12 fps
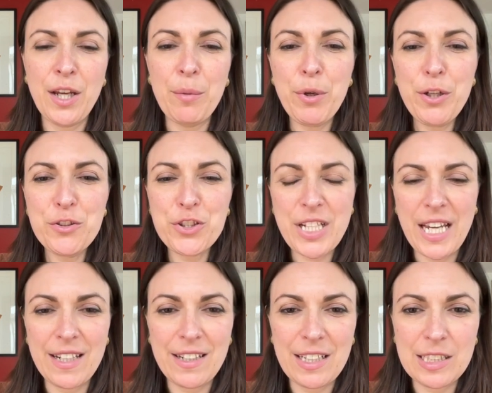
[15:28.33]
Approach
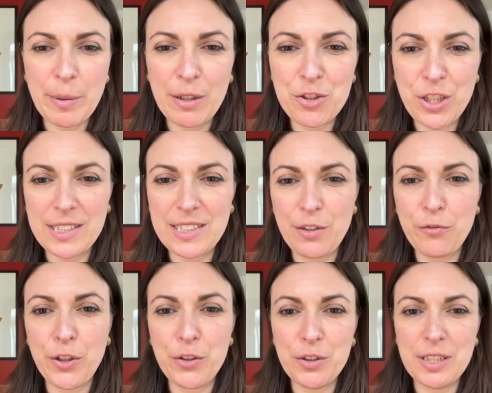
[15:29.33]
10 is about
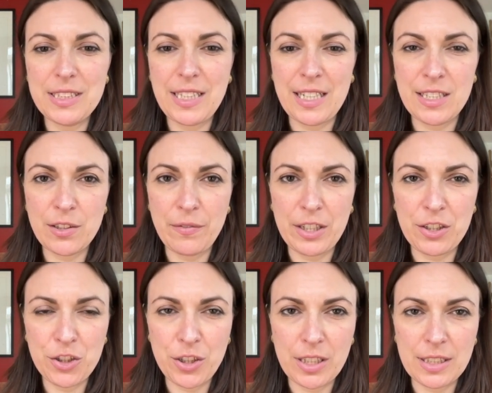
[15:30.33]
GESI-focused
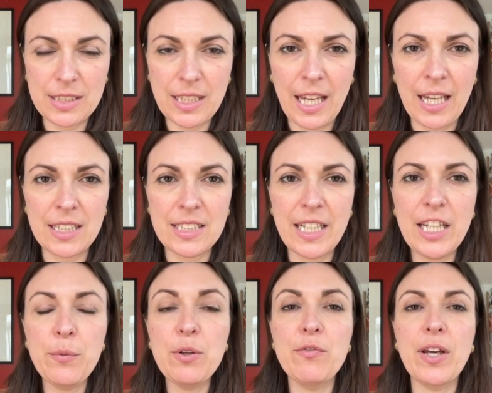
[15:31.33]
interventions, and
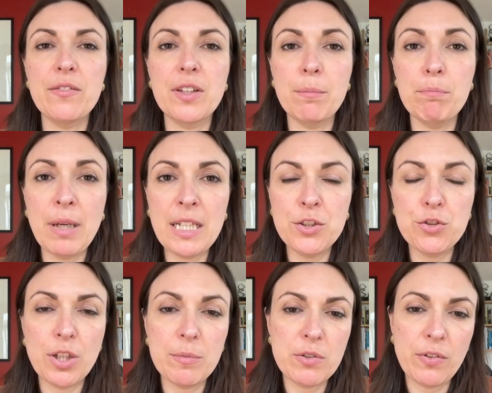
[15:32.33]
here we found that
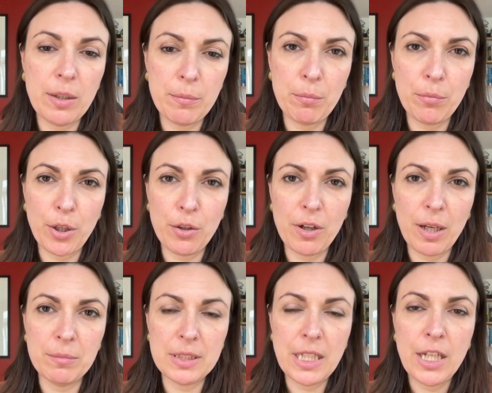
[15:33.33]
mainstream development
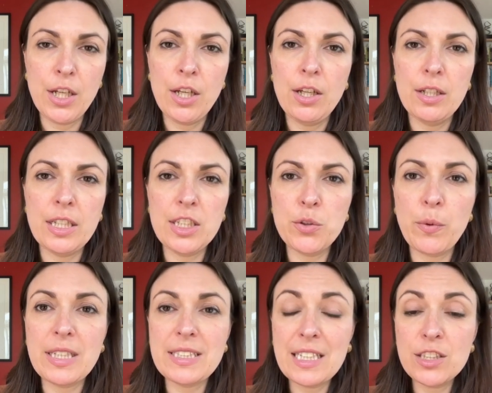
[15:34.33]
programs need to
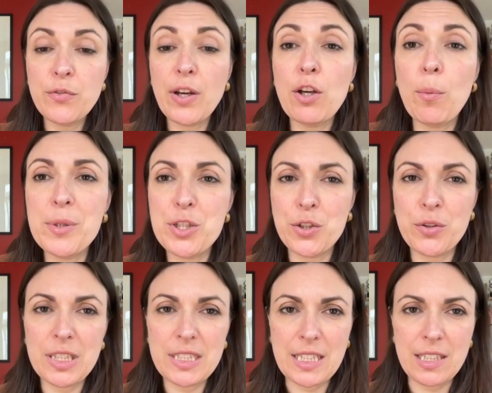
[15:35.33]
identify
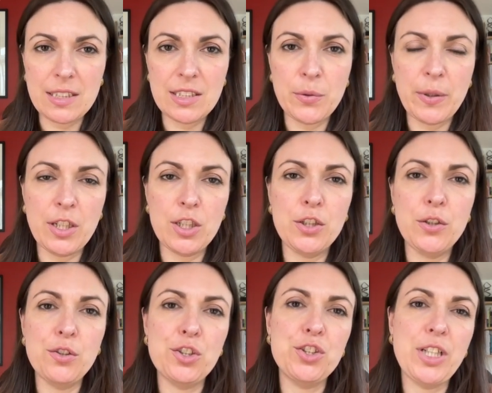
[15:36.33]
opportunities to
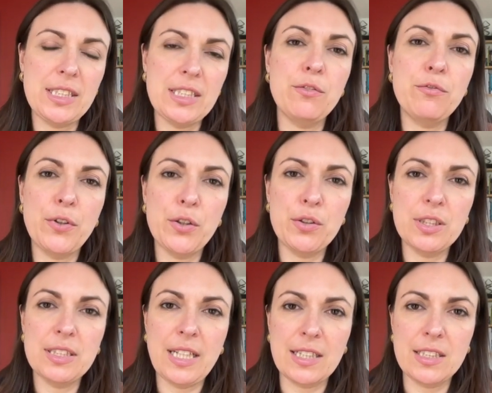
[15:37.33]
include
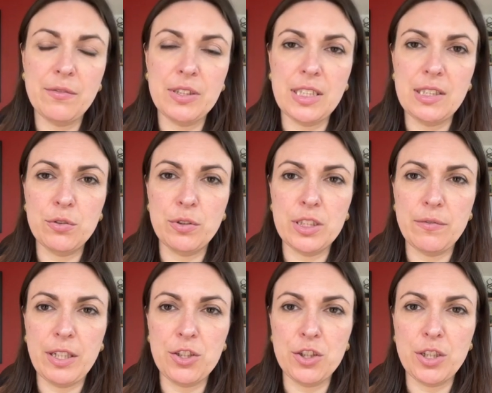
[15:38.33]
GESI-focused activities or
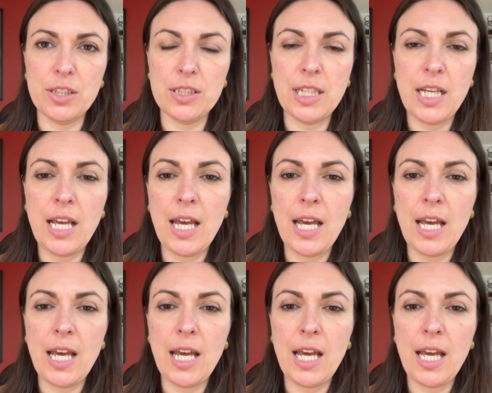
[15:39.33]
interventions,